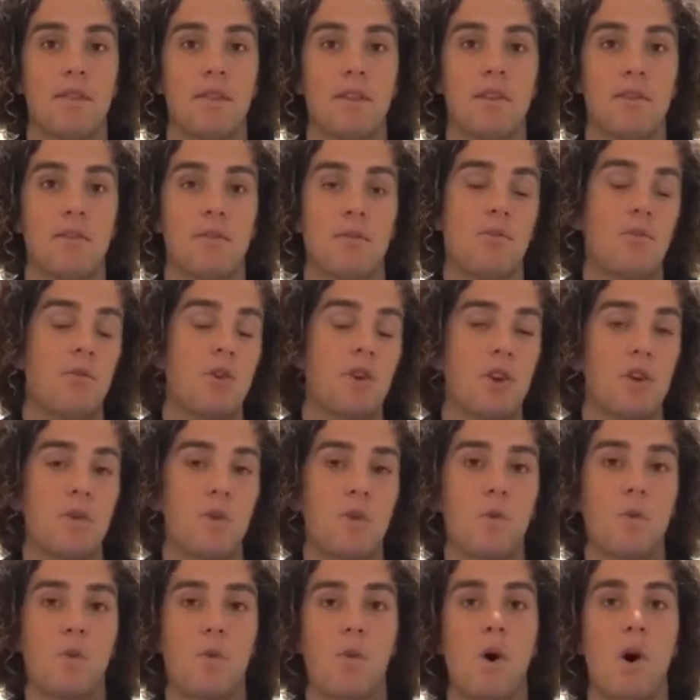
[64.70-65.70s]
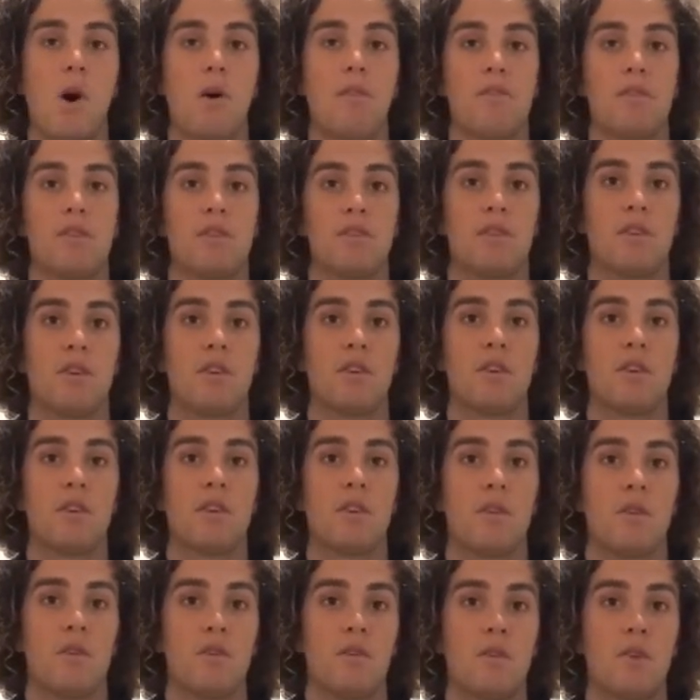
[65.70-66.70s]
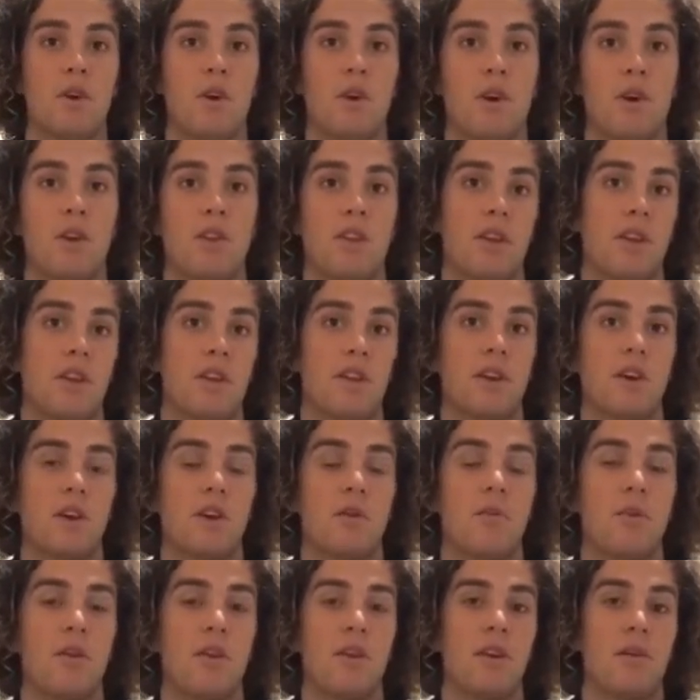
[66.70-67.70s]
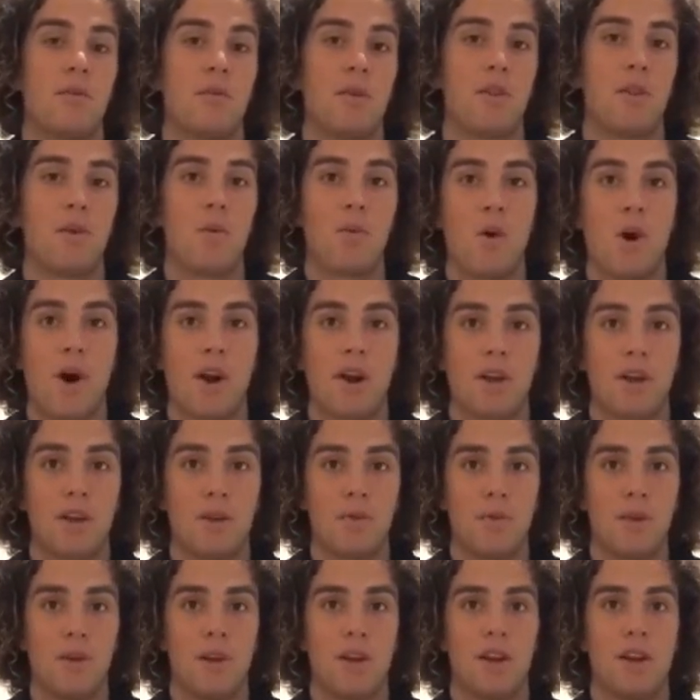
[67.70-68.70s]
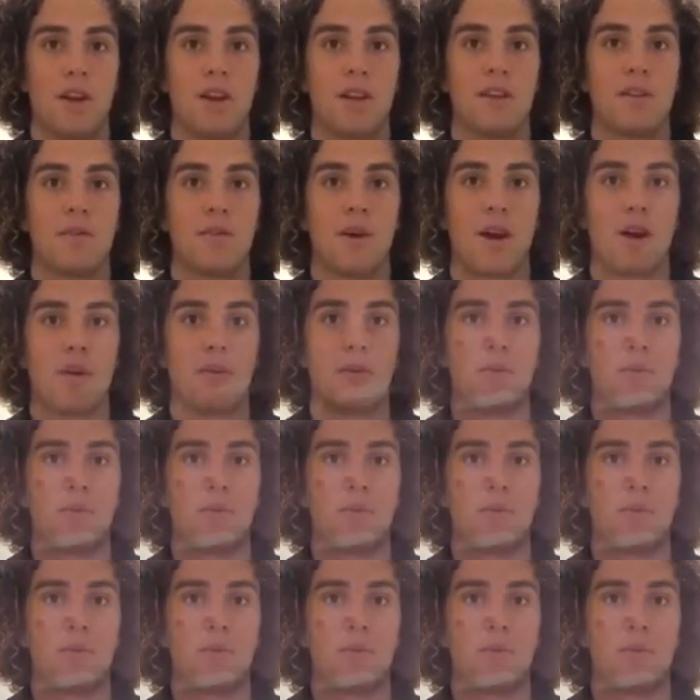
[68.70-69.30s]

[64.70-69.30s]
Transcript: the renewal will offer to not only the community but the wider community as well.